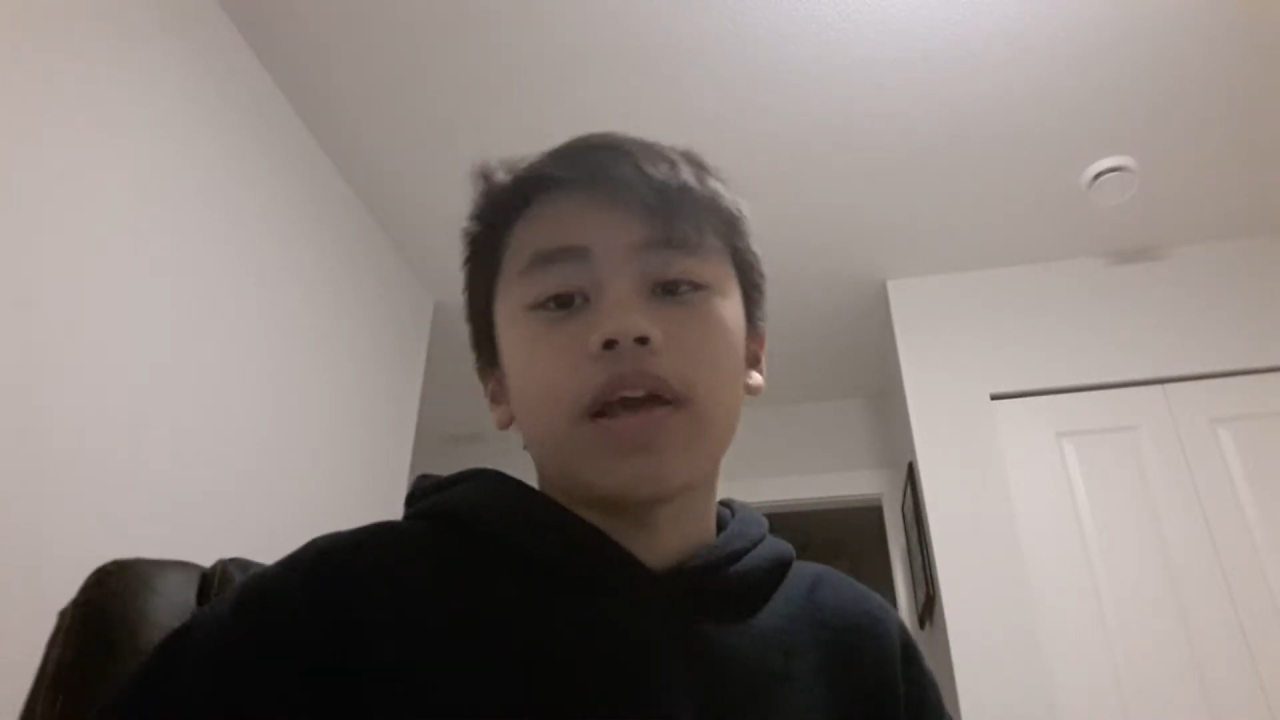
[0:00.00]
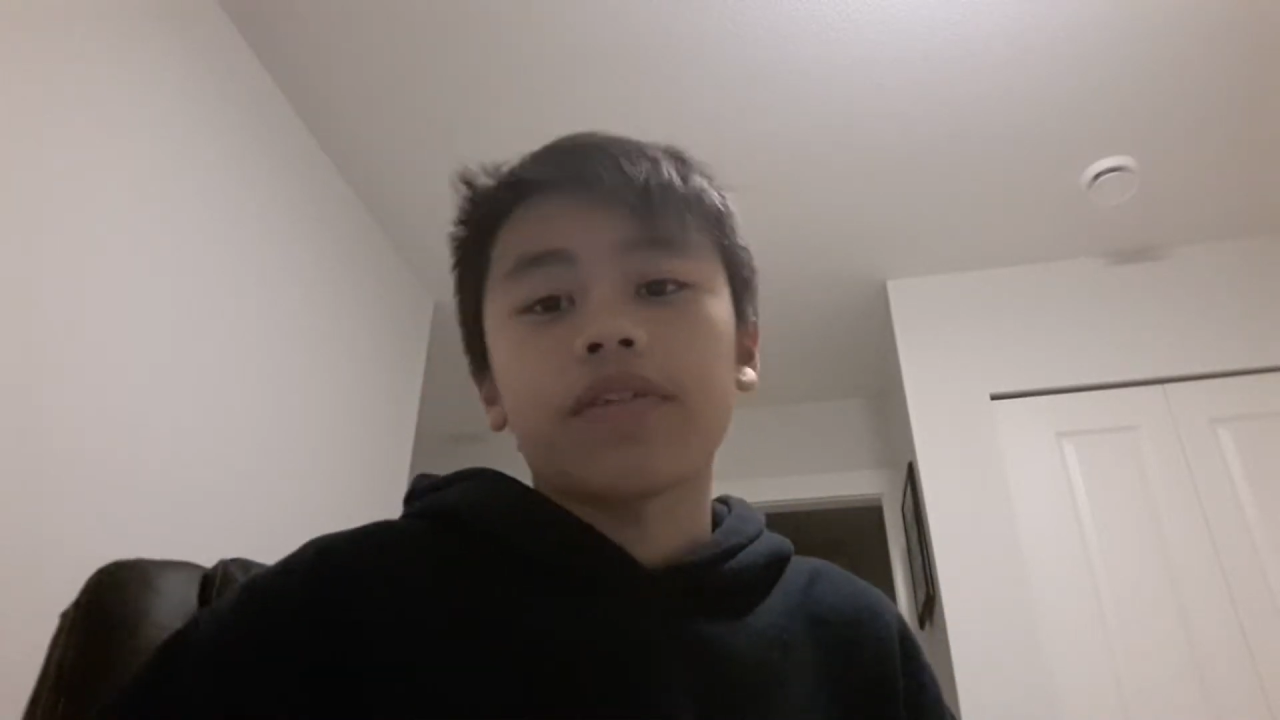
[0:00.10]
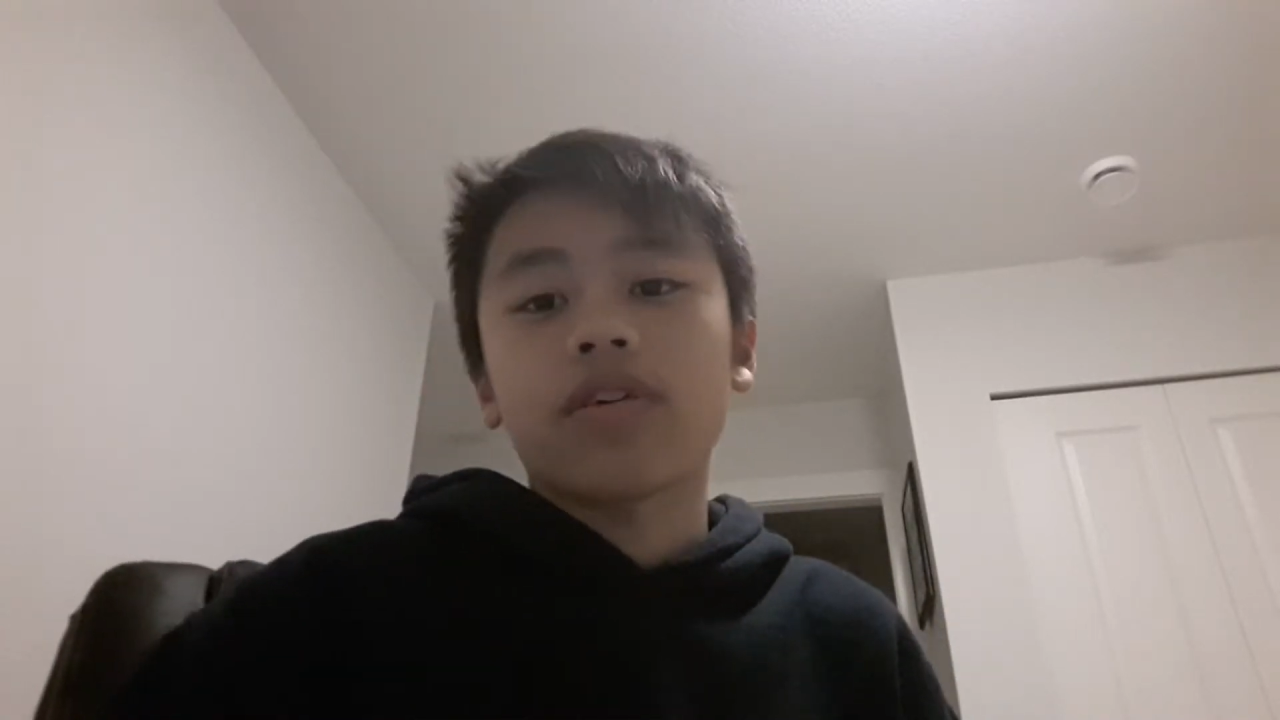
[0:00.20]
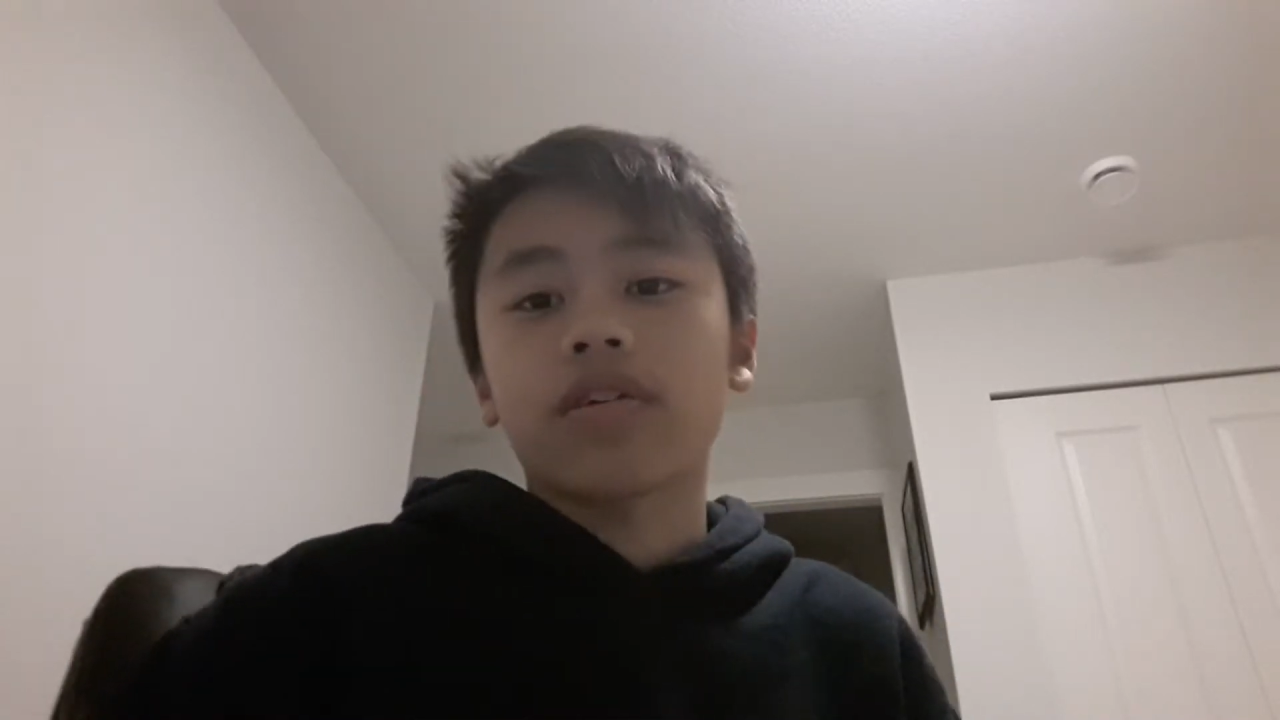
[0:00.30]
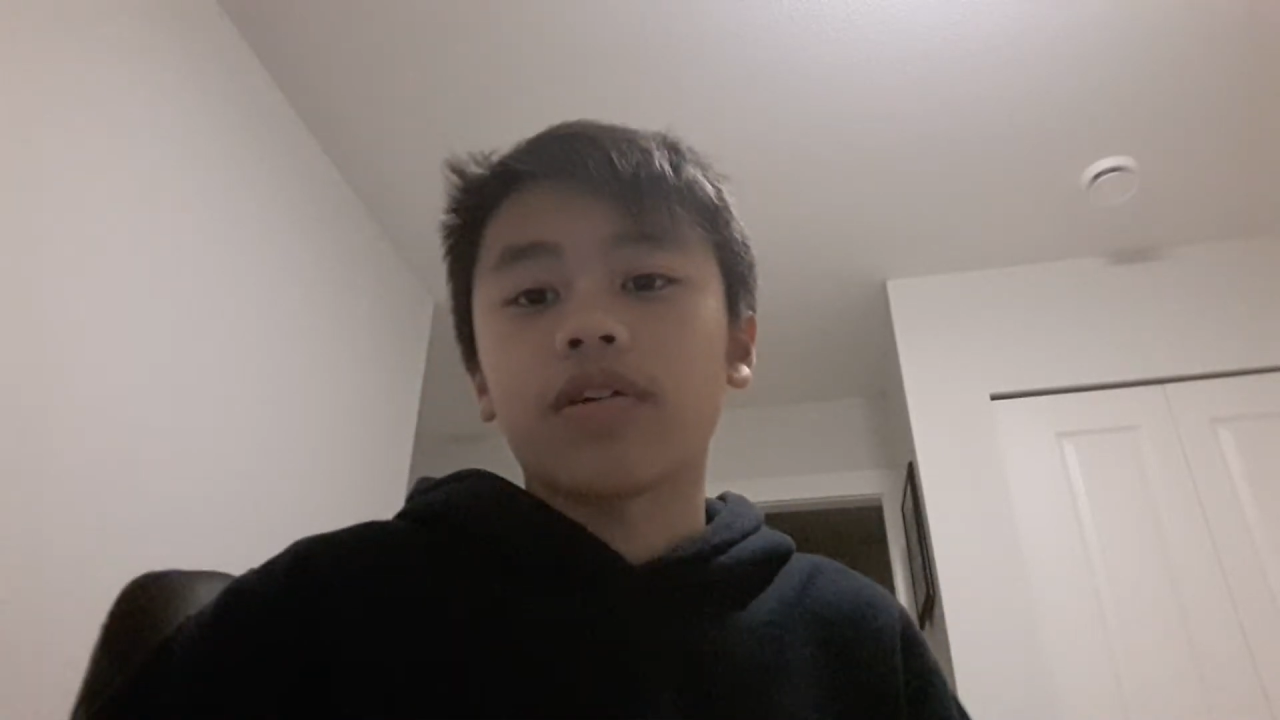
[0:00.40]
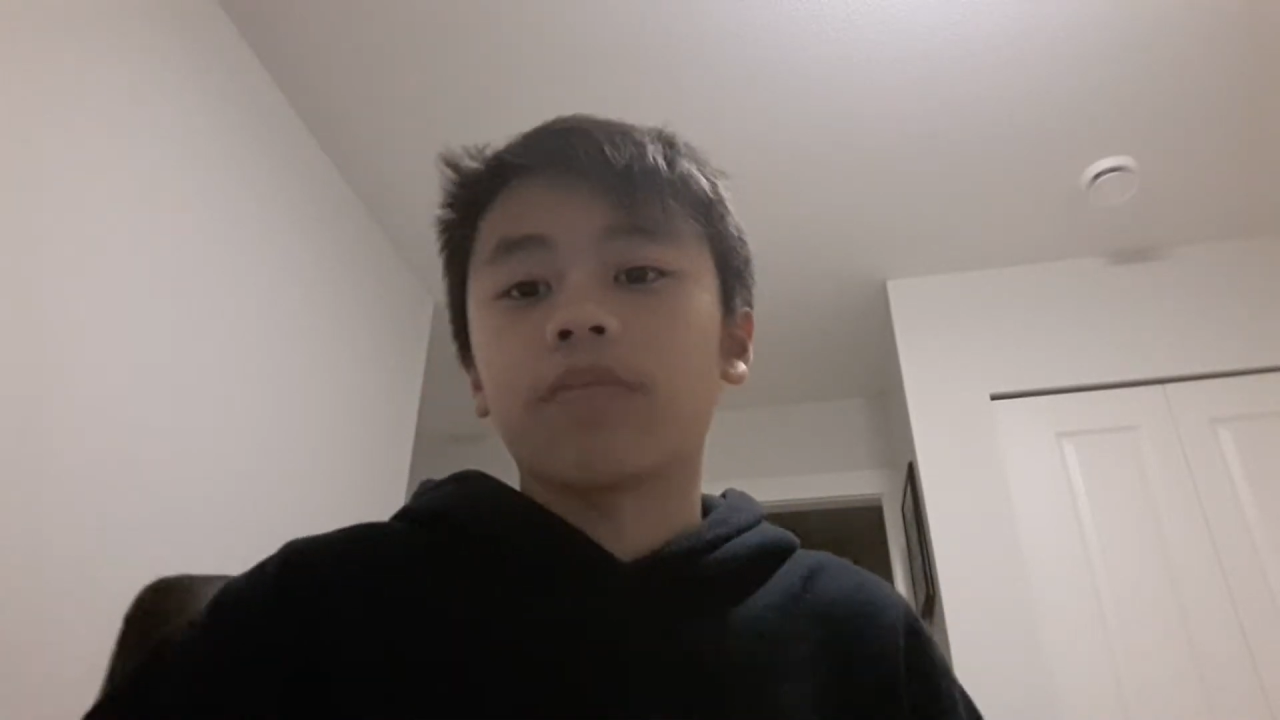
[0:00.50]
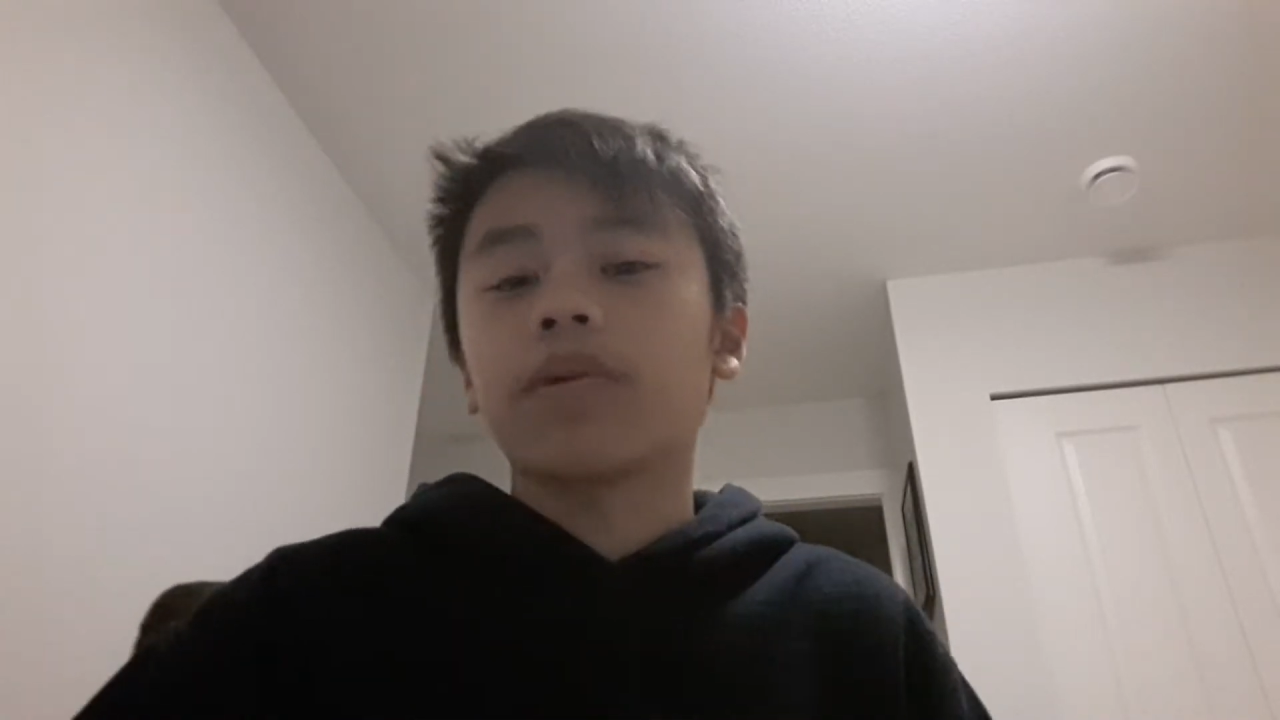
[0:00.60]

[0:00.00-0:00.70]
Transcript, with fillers: like talking.